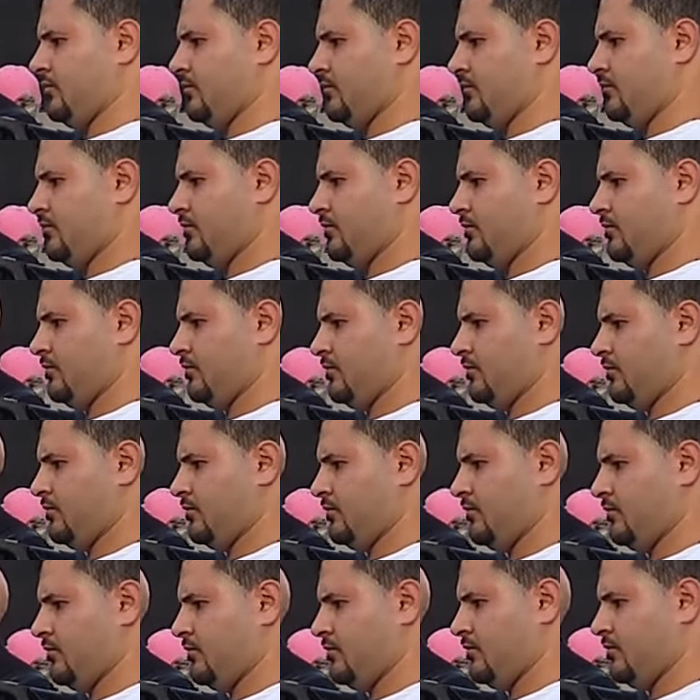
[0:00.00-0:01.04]

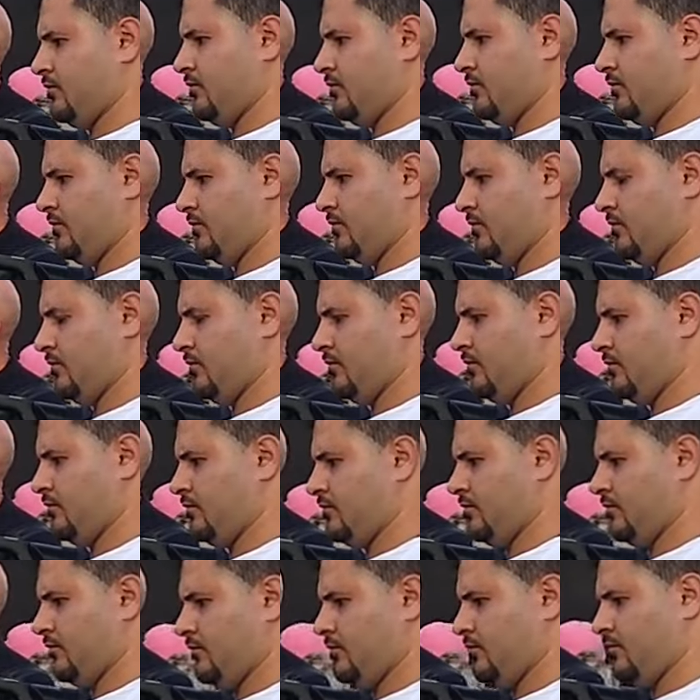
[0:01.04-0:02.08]

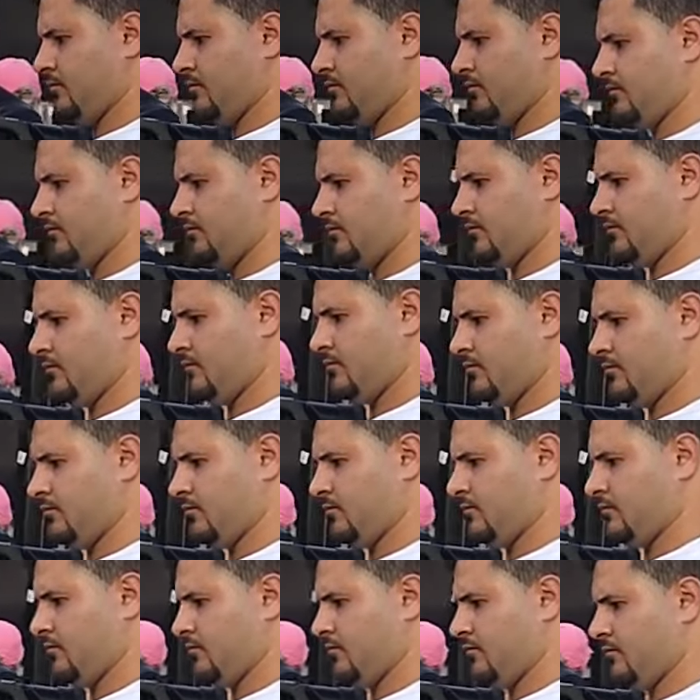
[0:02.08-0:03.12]

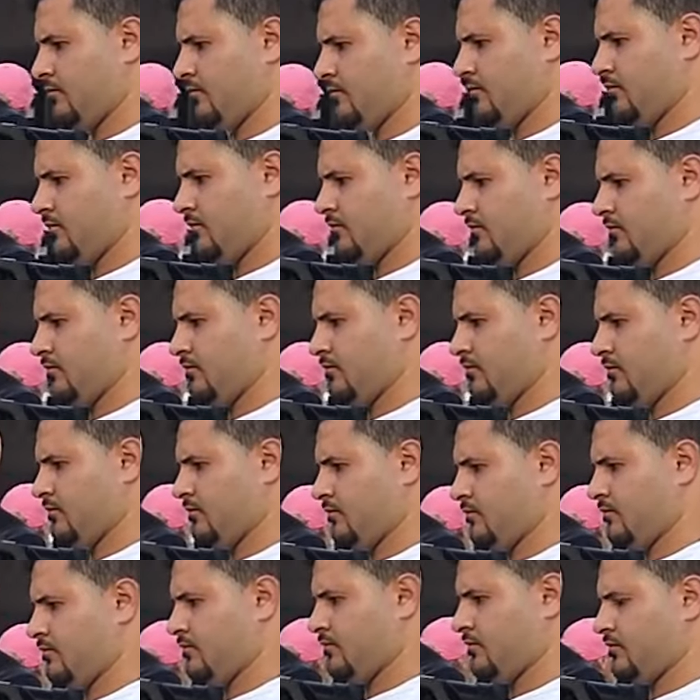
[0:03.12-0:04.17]

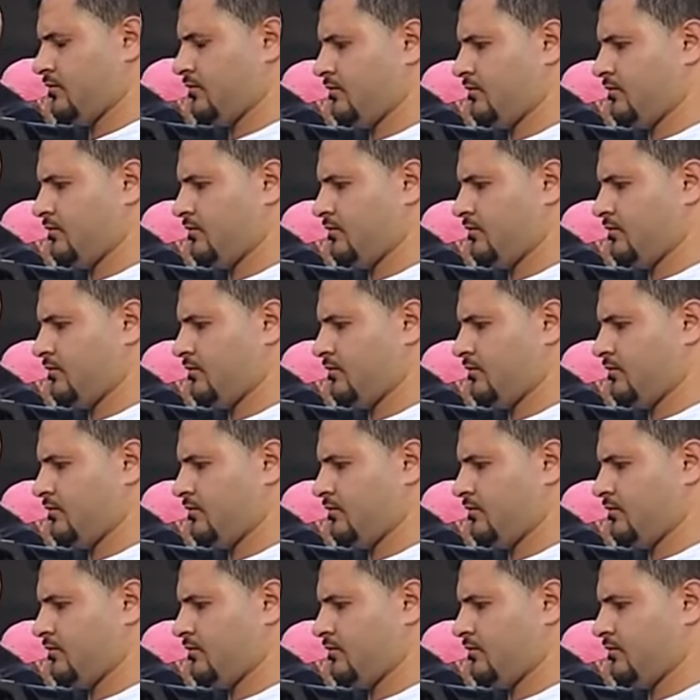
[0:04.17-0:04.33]
[no speech]